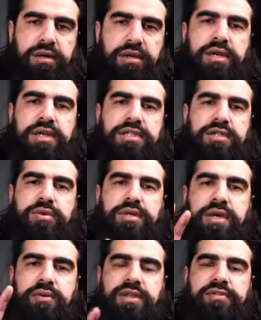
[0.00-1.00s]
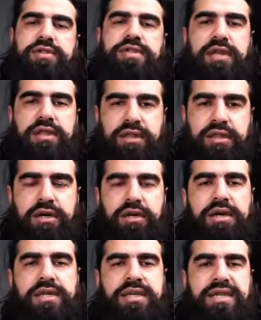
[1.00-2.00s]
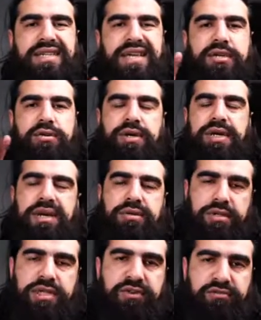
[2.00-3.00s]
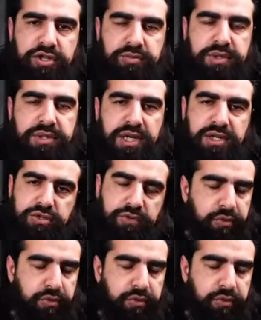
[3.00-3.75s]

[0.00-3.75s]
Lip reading: Allah is the one that will give you death. Allah is going to take your account on the day of judgment and so